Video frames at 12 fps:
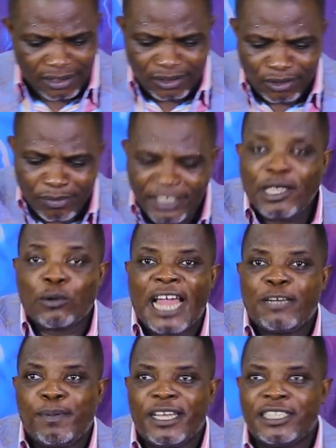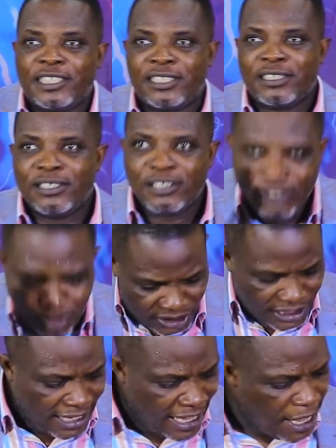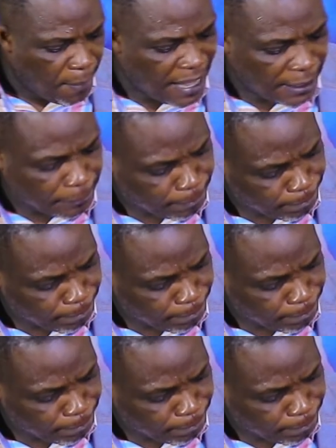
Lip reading: You missed the right place to say amen.